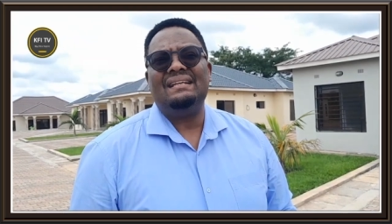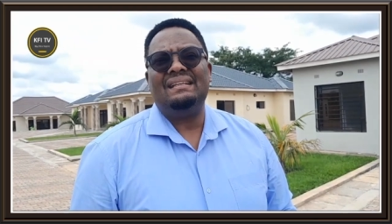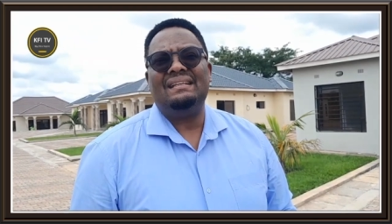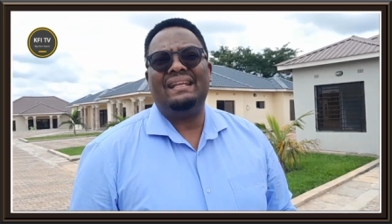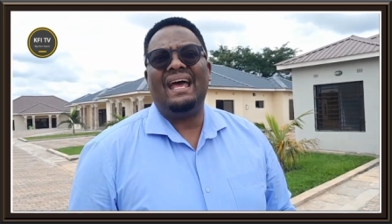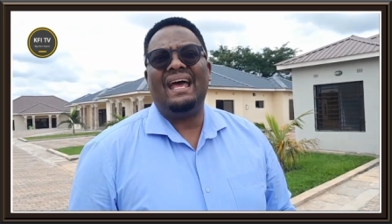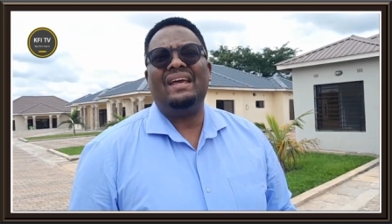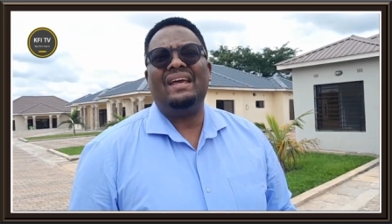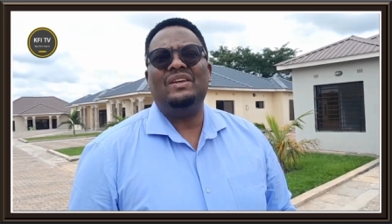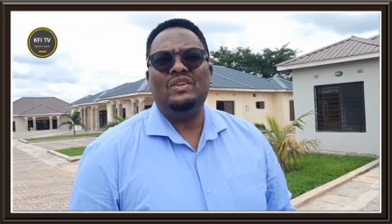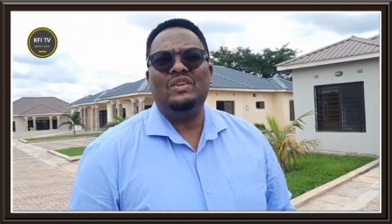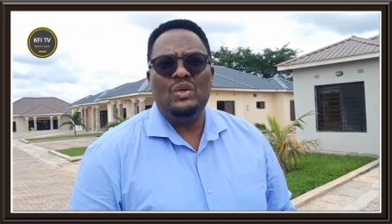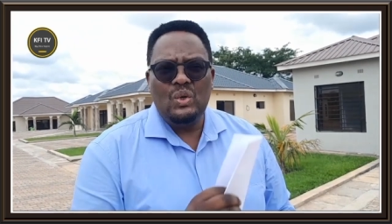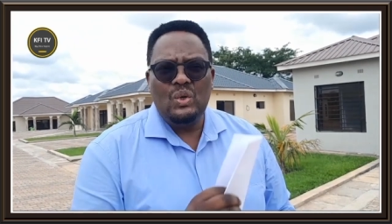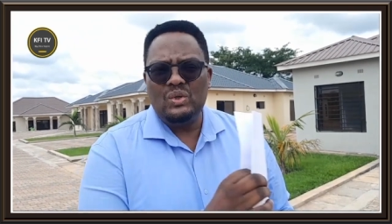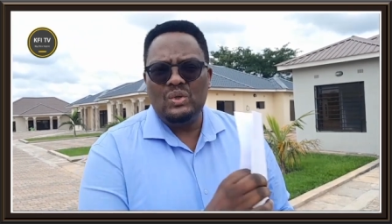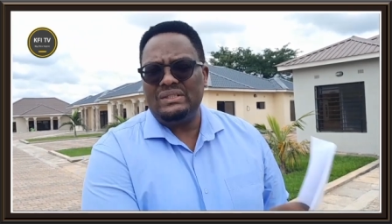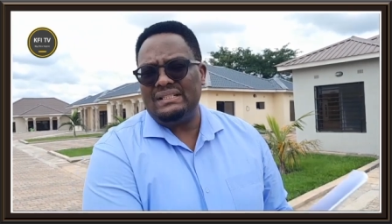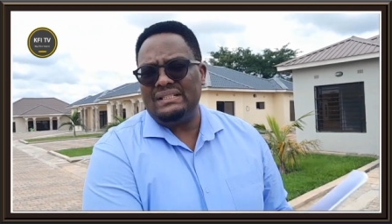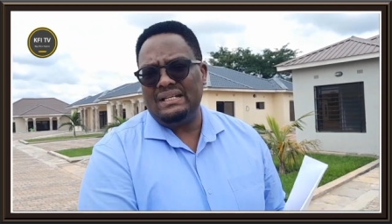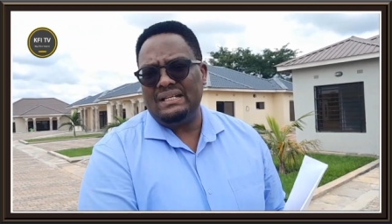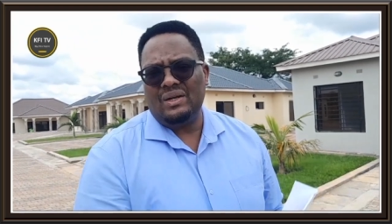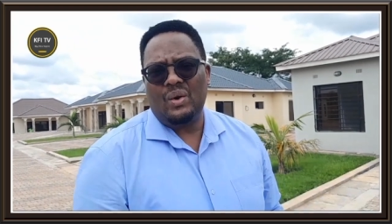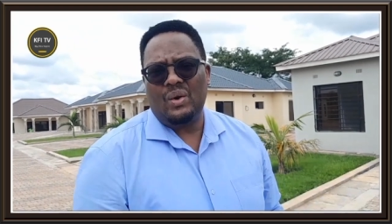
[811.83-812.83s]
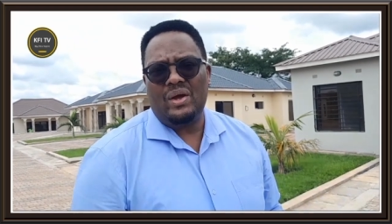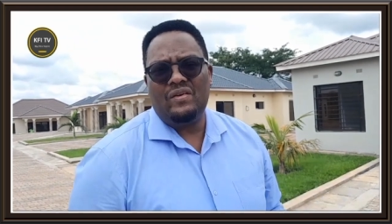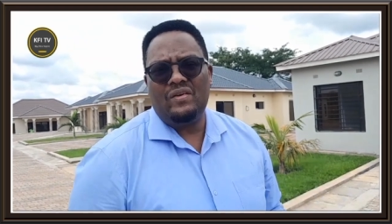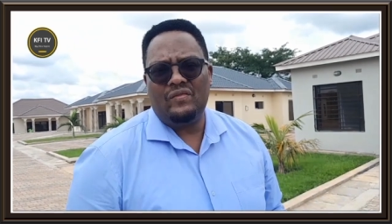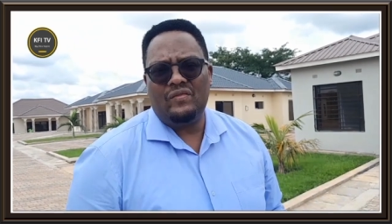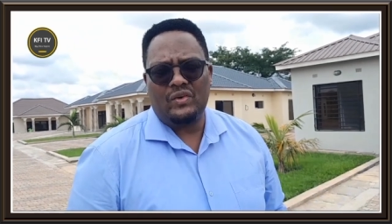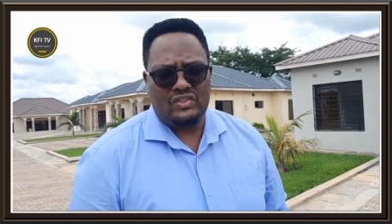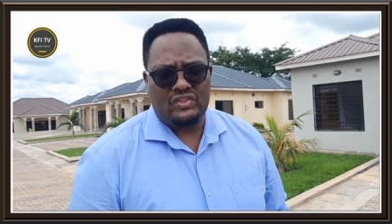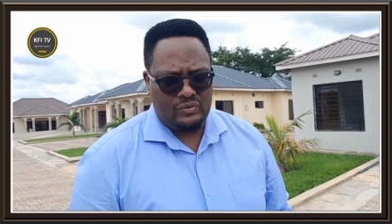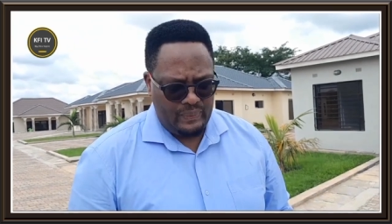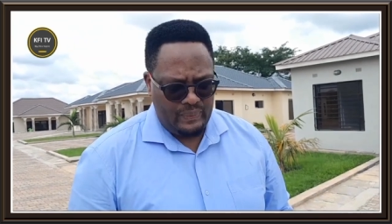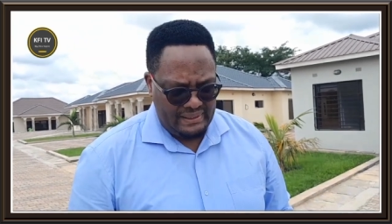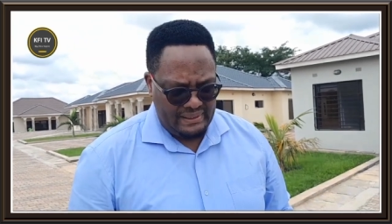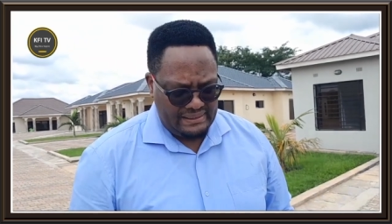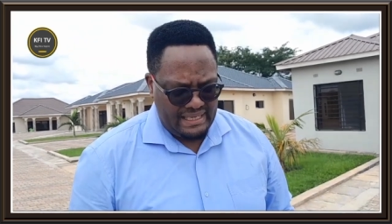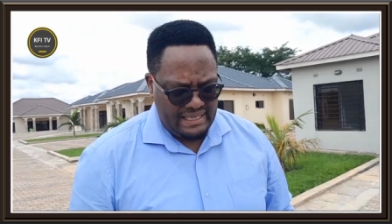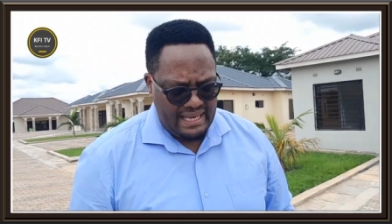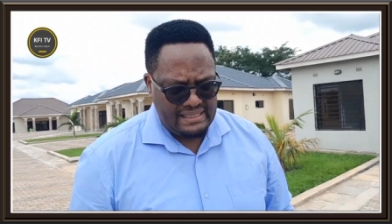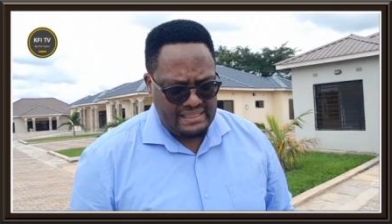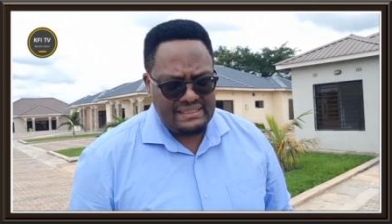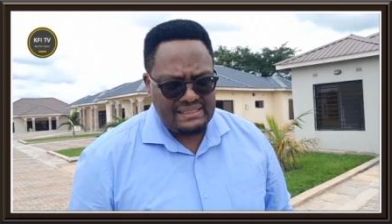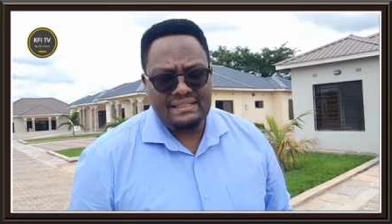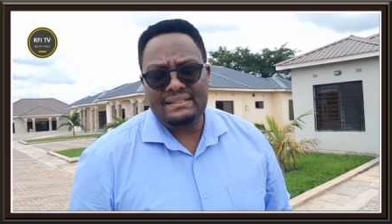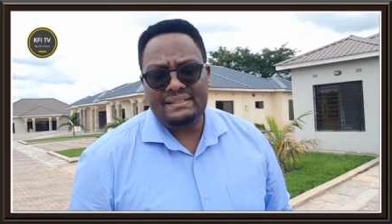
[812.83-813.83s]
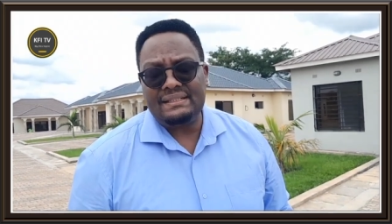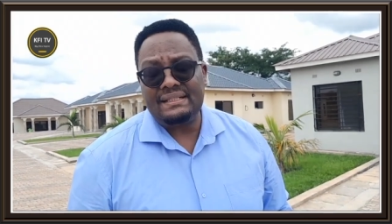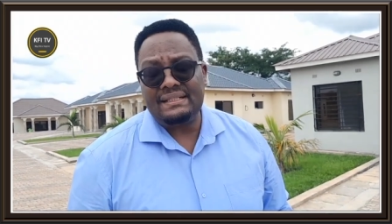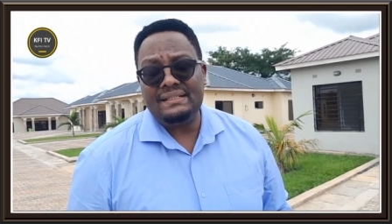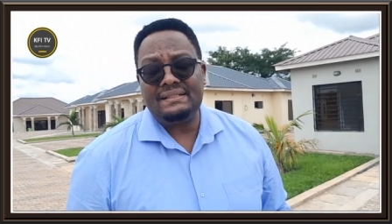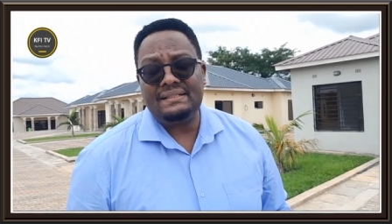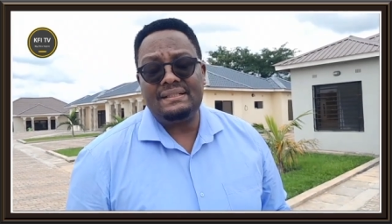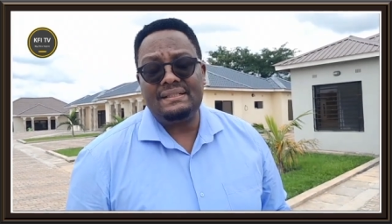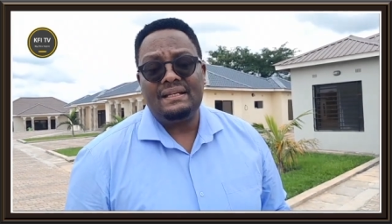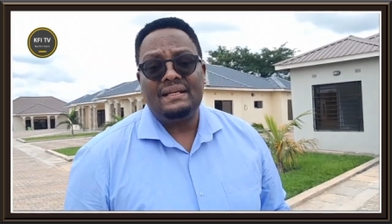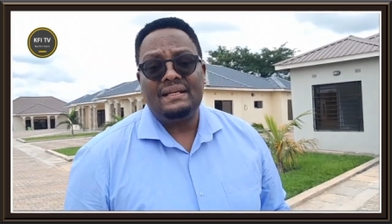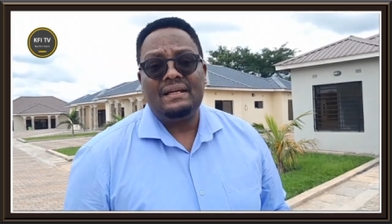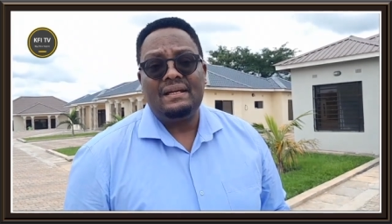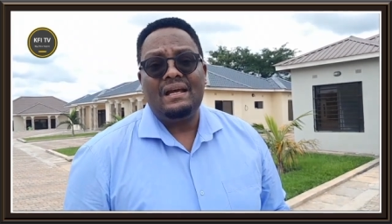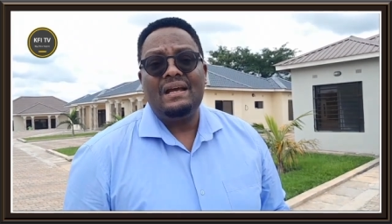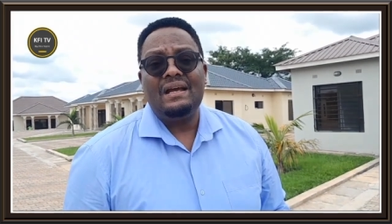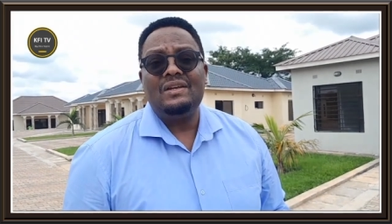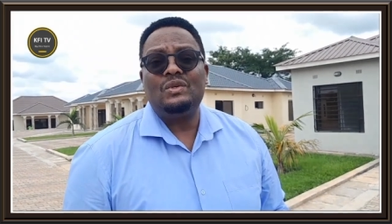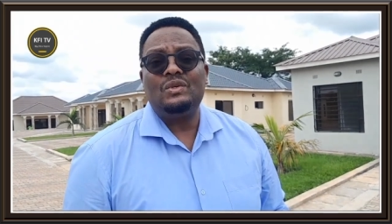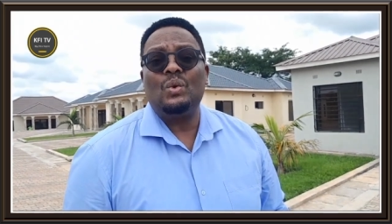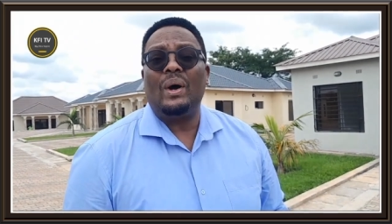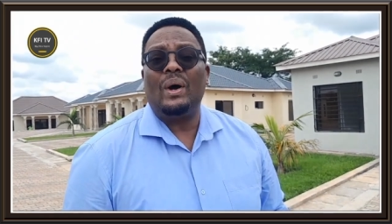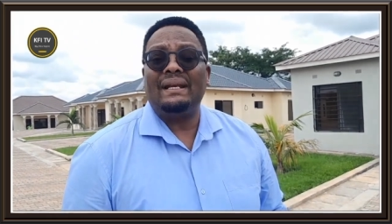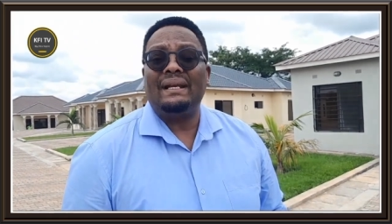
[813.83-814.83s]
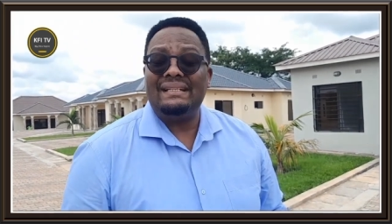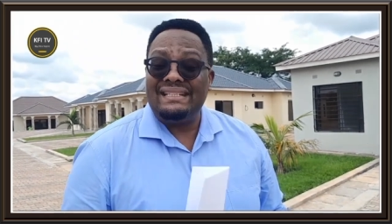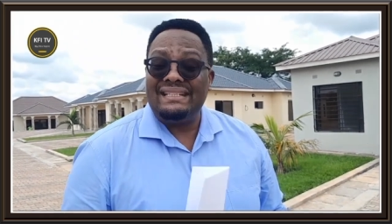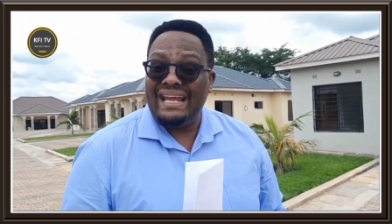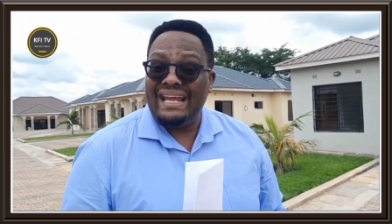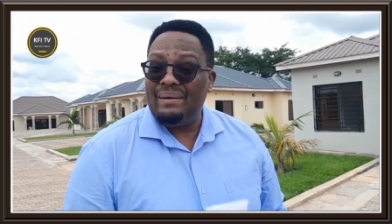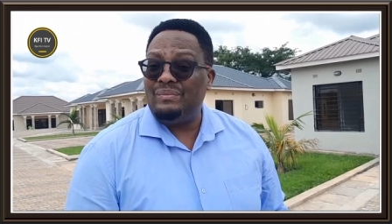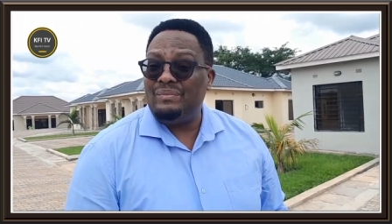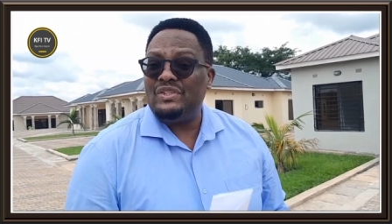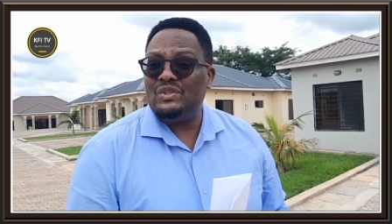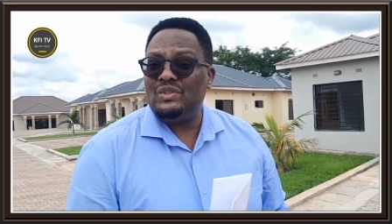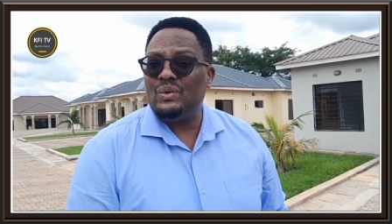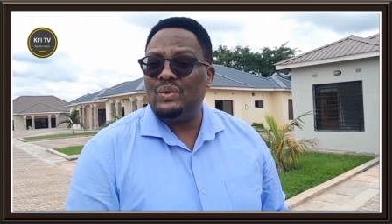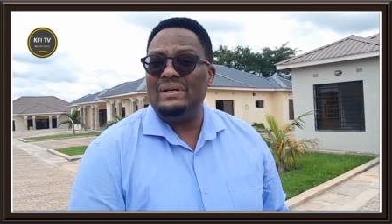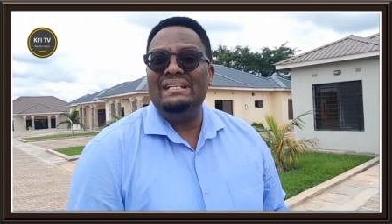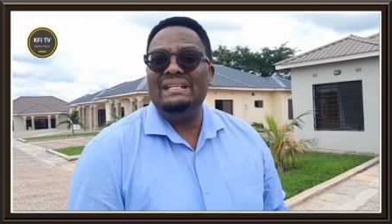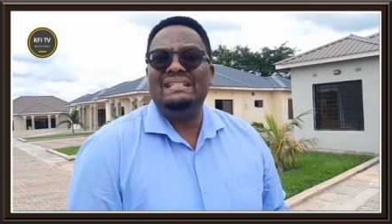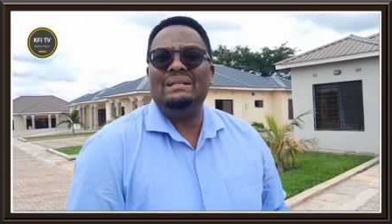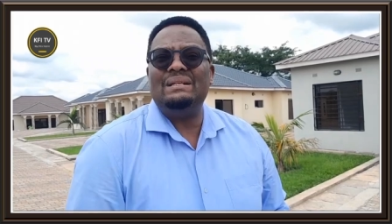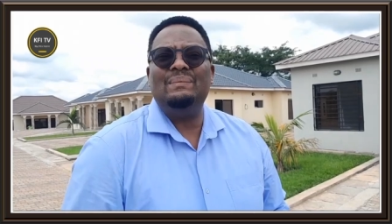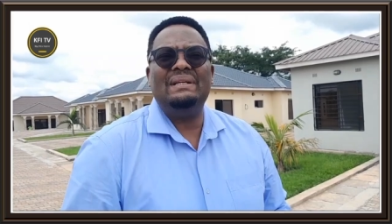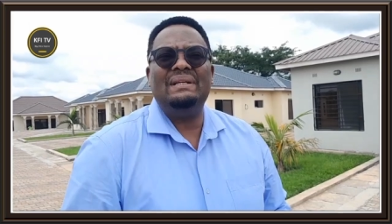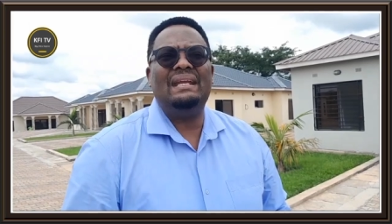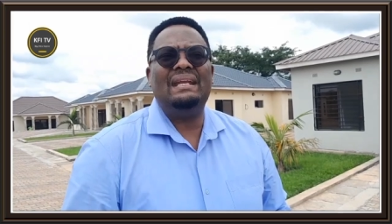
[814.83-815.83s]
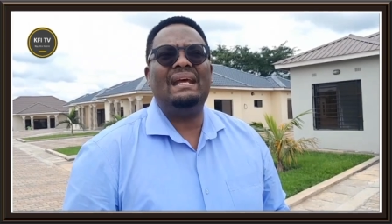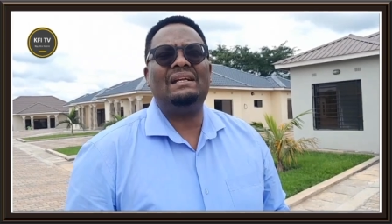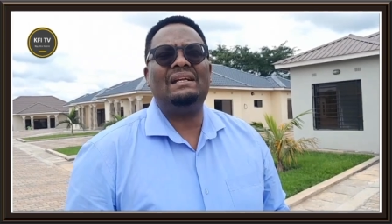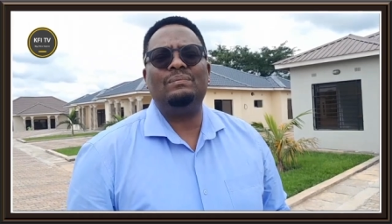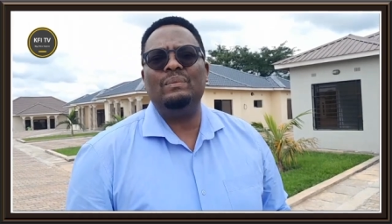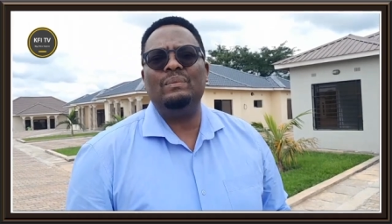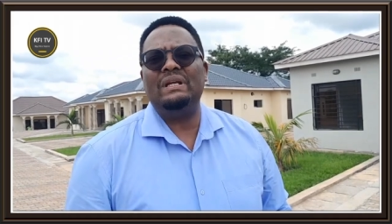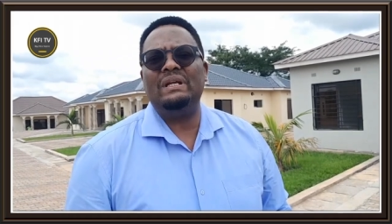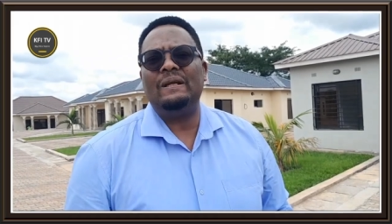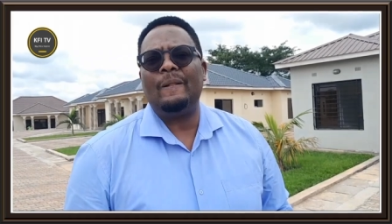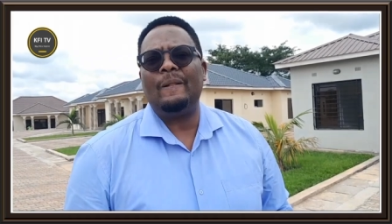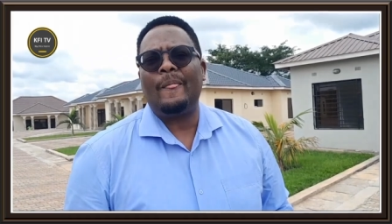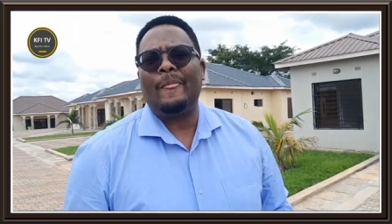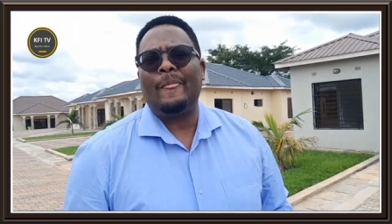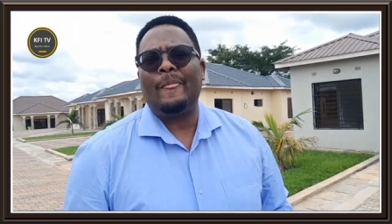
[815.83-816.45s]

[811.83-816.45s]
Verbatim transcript: They are using law enforcement agencies to attempt to intimidate me